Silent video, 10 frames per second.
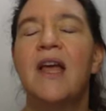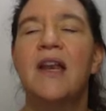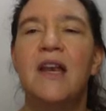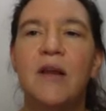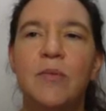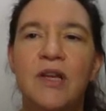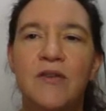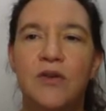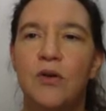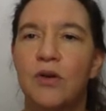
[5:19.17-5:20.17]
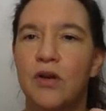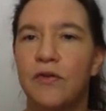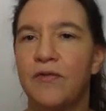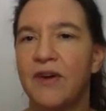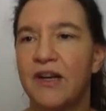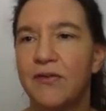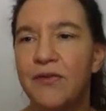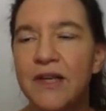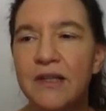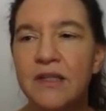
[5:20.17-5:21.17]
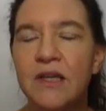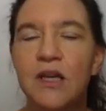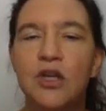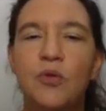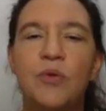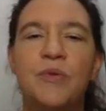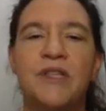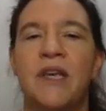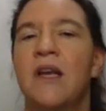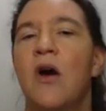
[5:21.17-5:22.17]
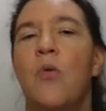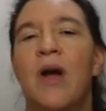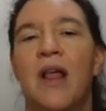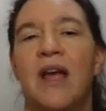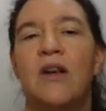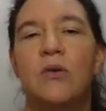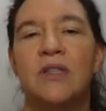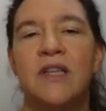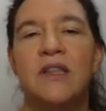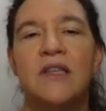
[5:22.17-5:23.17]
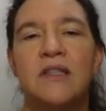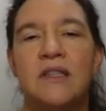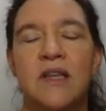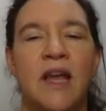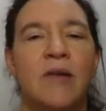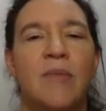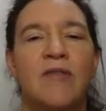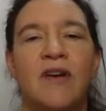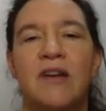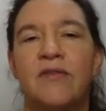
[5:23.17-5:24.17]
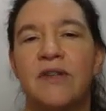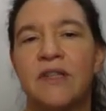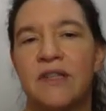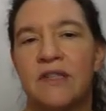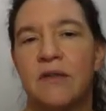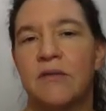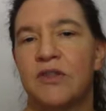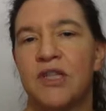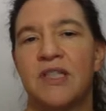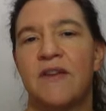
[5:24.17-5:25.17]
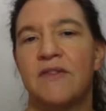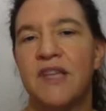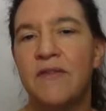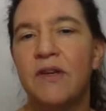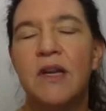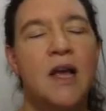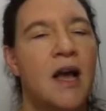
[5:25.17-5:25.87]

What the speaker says: Namely, if you're looking over finite fields, you would be saying, oh well, I looked at this and my finite field is just F7.